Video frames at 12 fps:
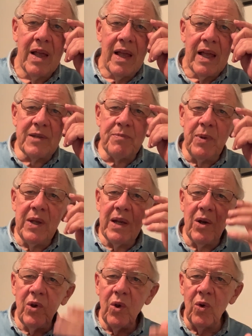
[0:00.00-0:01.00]
It's
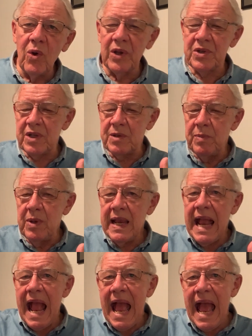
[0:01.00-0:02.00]
being lawless. It's
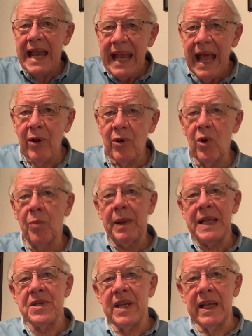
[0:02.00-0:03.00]
being an outlaw,
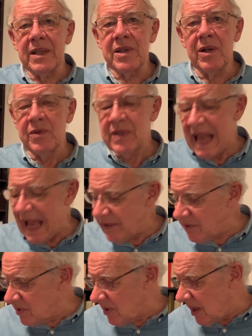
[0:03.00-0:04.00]
placing ourselves
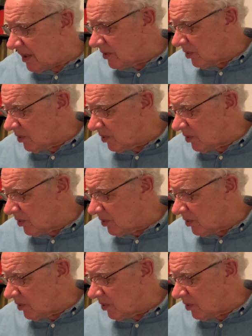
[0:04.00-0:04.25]
outside